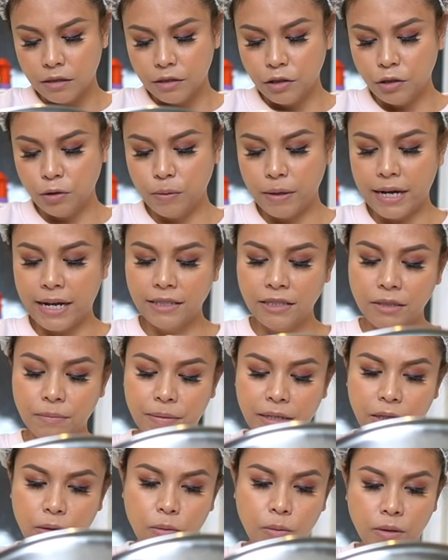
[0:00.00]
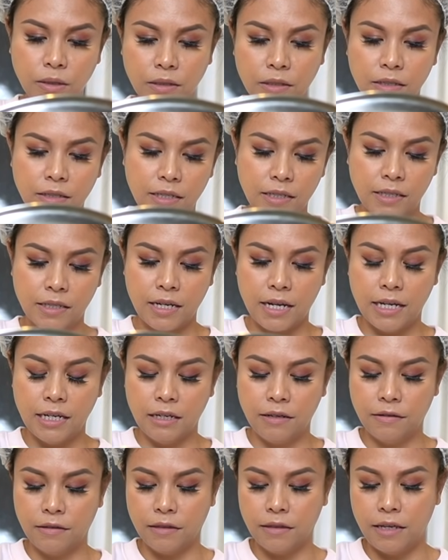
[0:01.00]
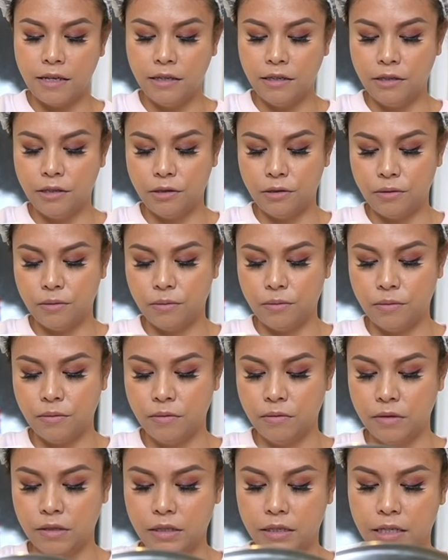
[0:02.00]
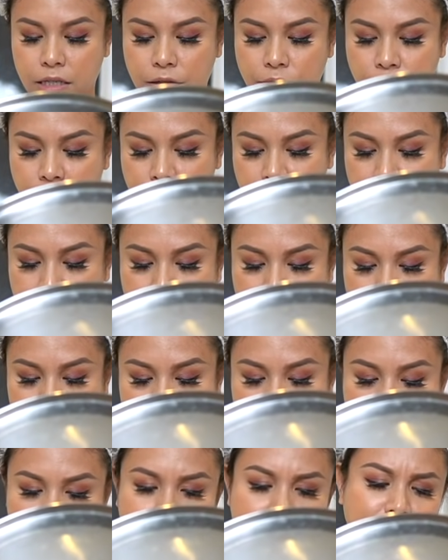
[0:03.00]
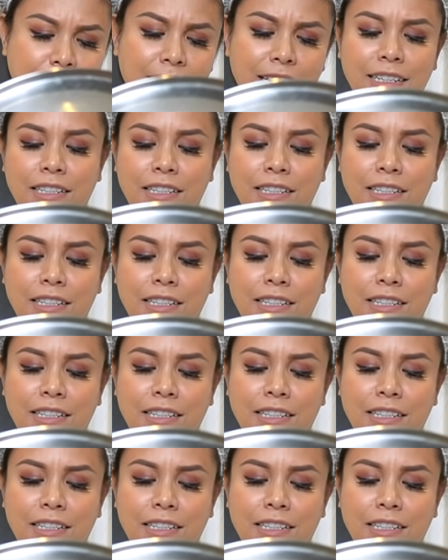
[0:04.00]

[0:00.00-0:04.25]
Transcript: to add to my orders as kind of thank you gifts, as